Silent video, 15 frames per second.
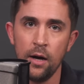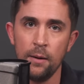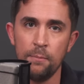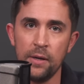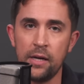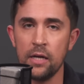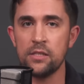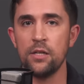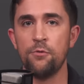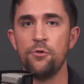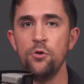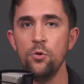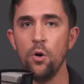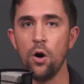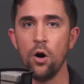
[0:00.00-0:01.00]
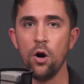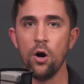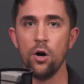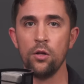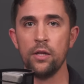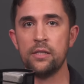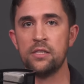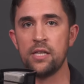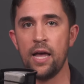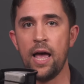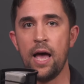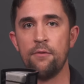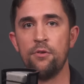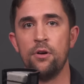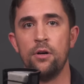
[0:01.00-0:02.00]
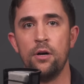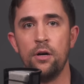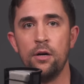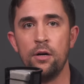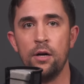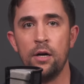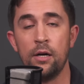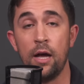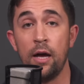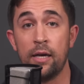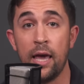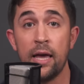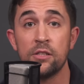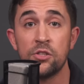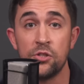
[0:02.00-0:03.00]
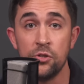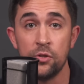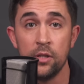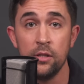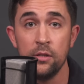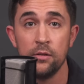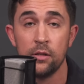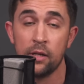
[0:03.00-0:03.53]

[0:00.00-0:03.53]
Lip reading: Because if you are, let's say, have a gay student,